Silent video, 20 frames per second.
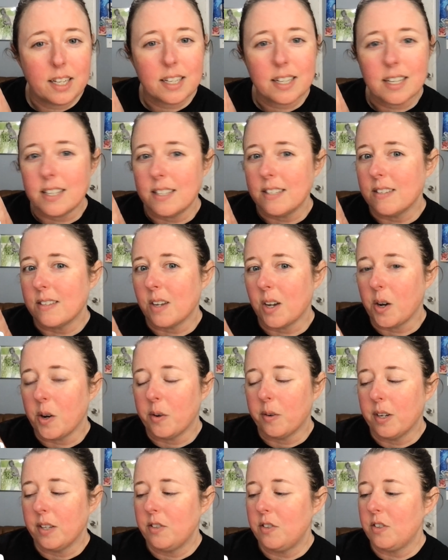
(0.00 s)
And
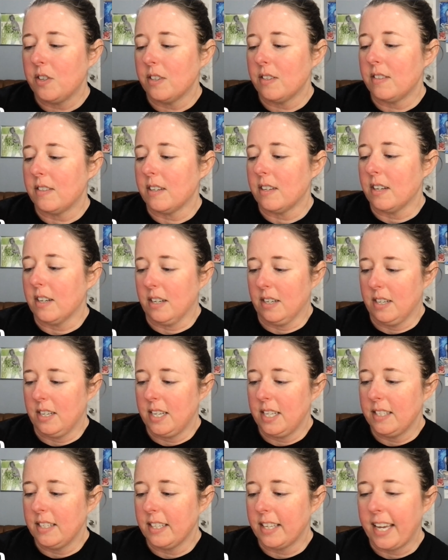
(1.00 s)
so it's just a
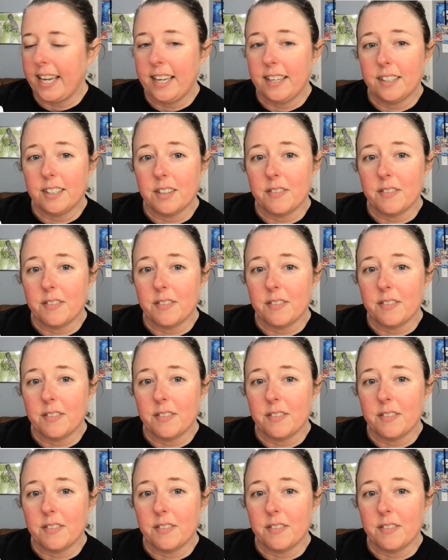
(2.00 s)
indicator